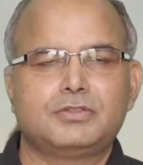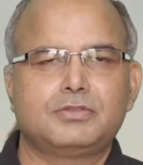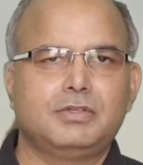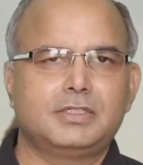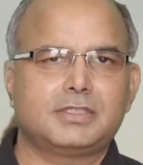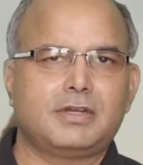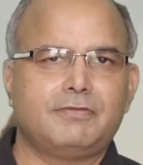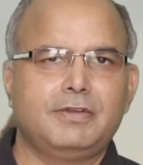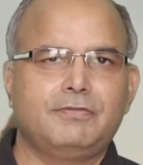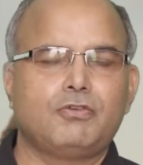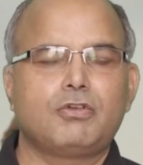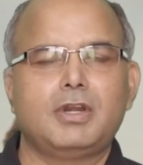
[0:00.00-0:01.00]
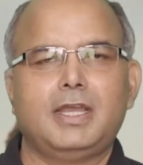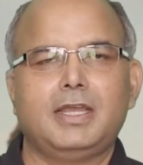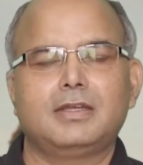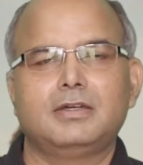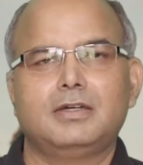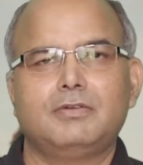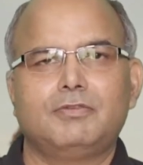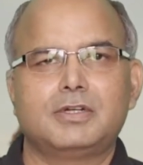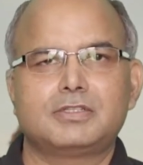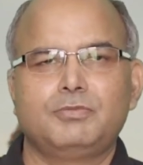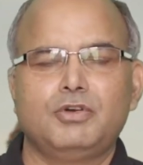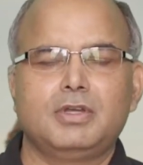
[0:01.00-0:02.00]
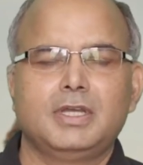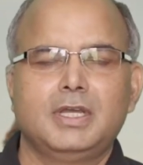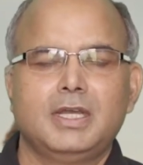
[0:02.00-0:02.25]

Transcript: So it's roughly 4 lakh words book.